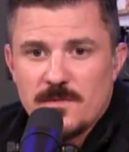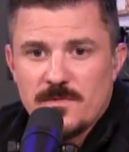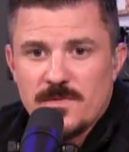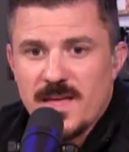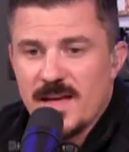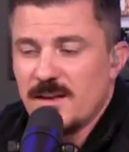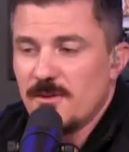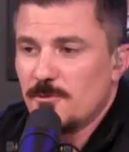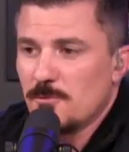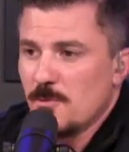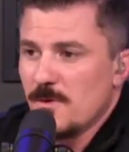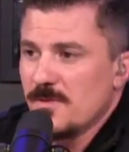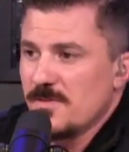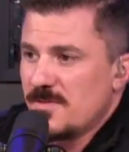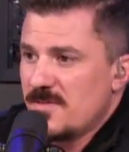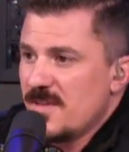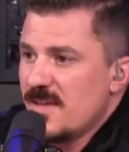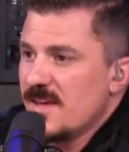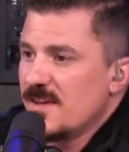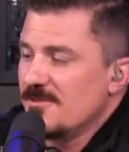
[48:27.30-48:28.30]
That is one
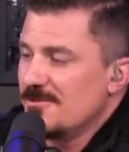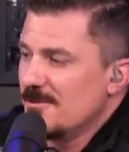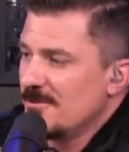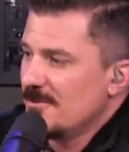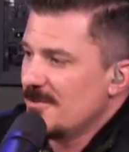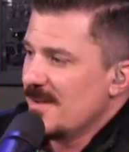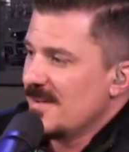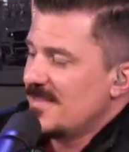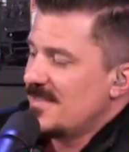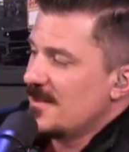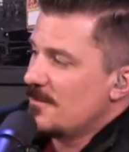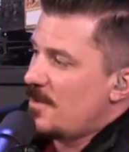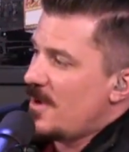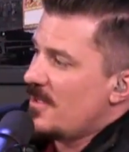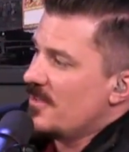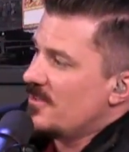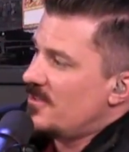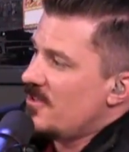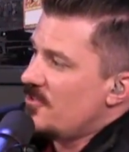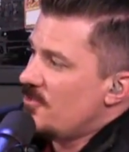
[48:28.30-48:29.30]
thing, just like the
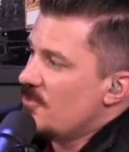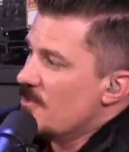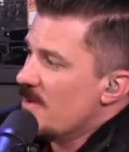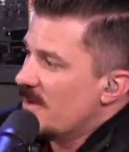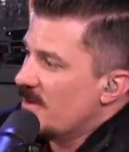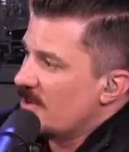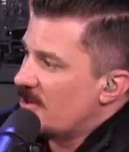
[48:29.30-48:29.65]
politician who had